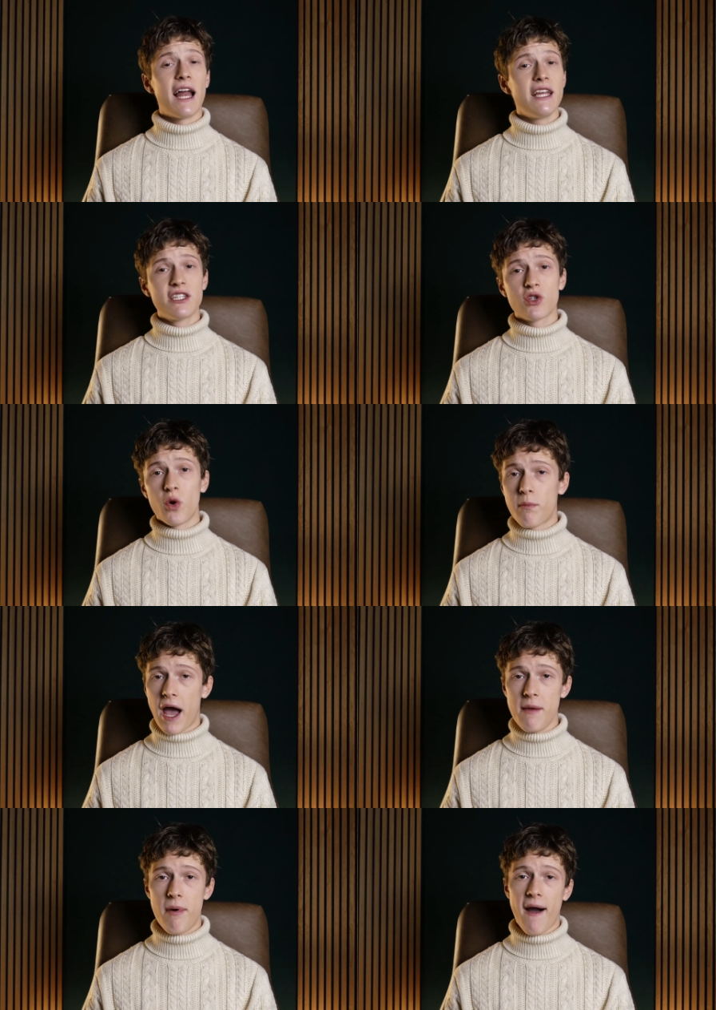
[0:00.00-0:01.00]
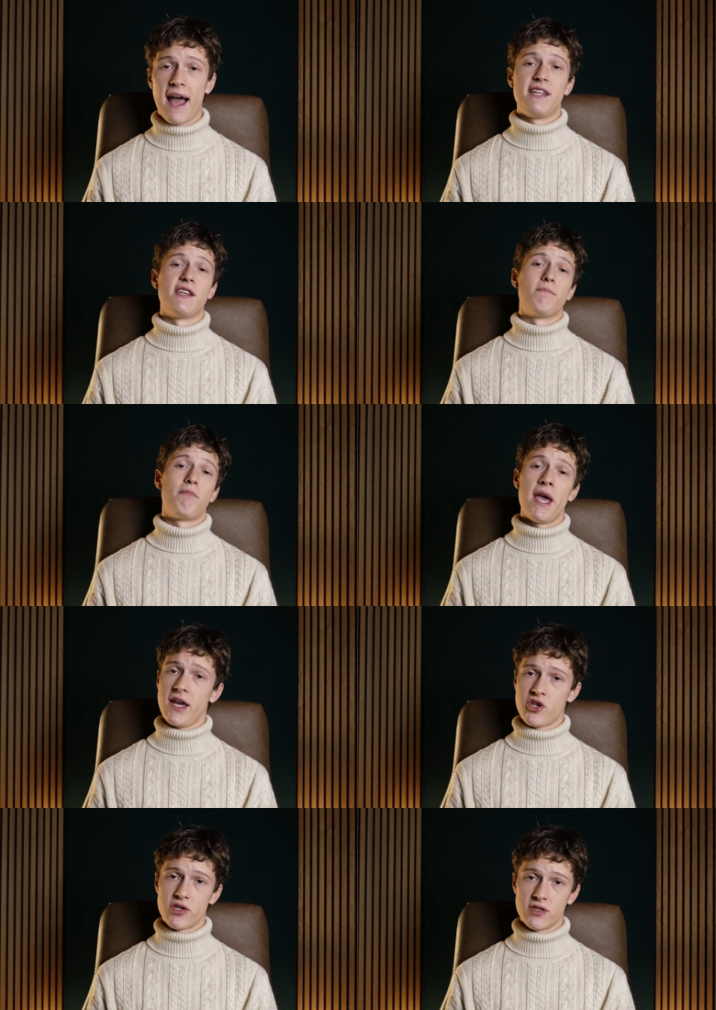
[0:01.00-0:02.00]
at least on paper and in
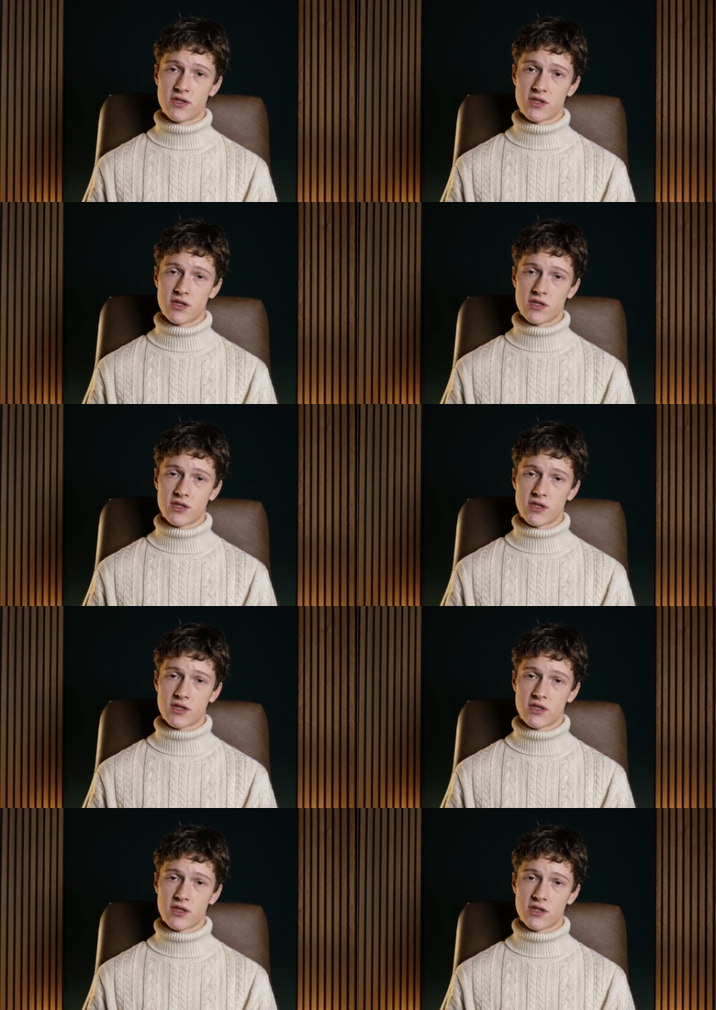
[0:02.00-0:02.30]
pictures,